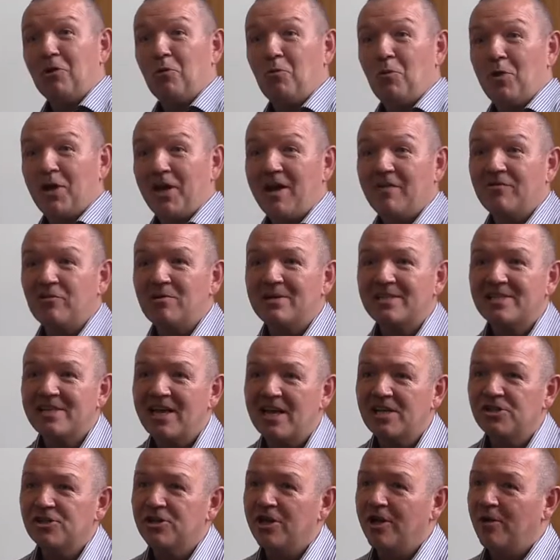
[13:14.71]
we're going to have to
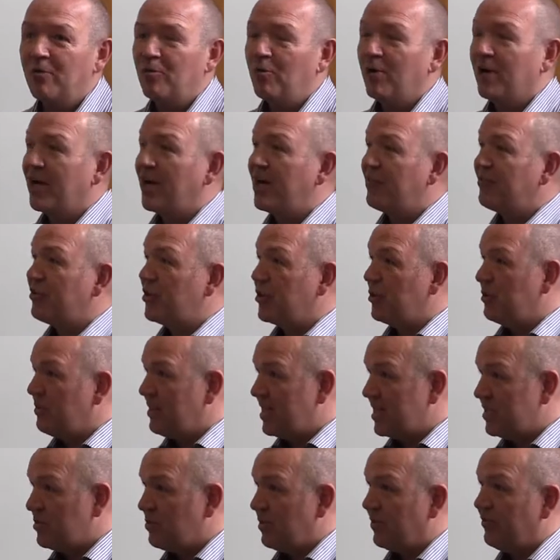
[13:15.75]
assess you. We're going to have to do
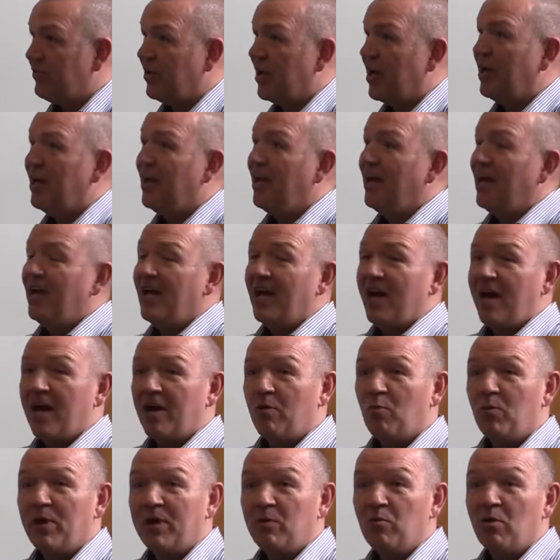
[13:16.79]
this with you.
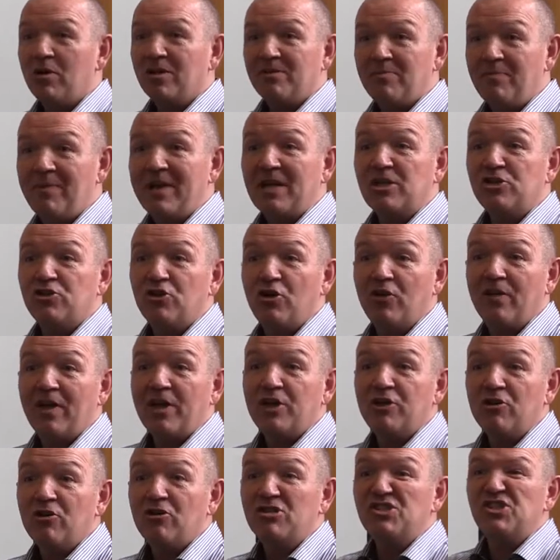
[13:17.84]
And we want to make sure
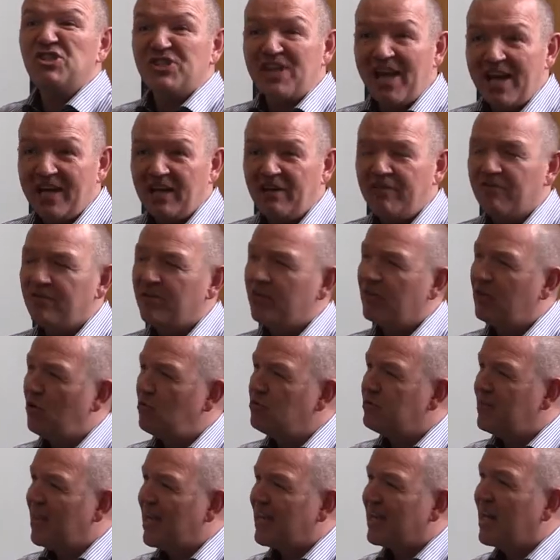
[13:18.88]
that you're safe, and
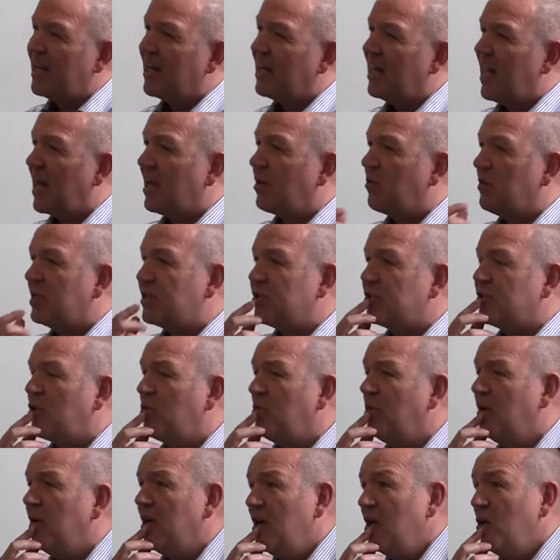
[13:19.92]
those, that kind of language.
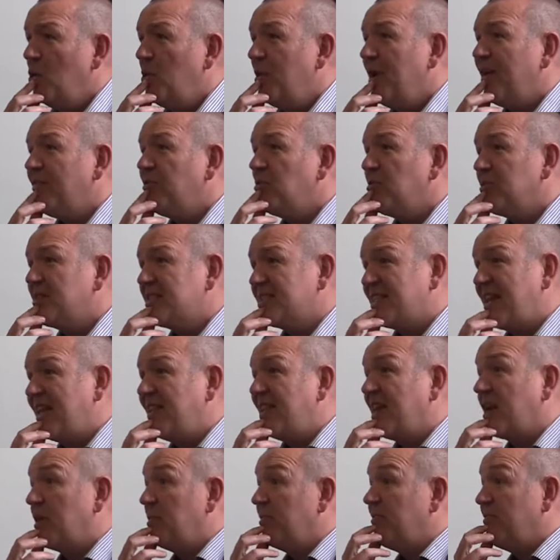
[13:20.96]
So we have to understand
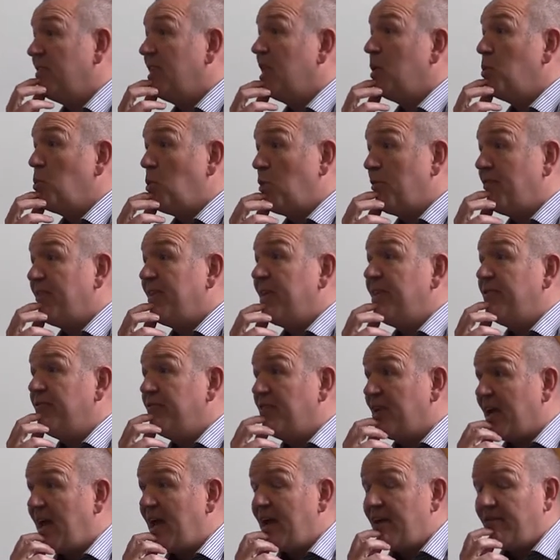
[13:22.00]
that could be really worrying
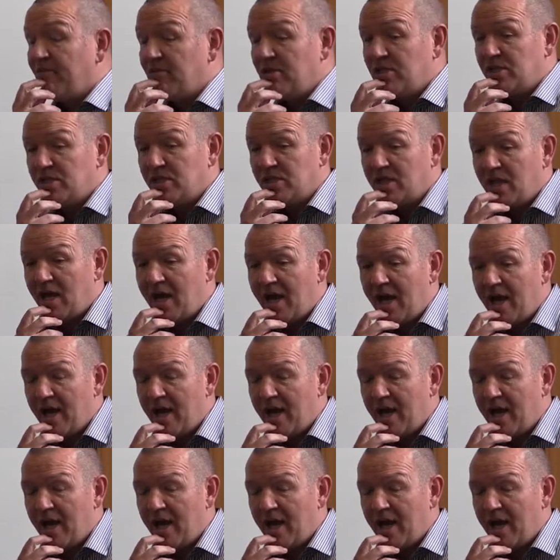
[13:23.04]
for carers.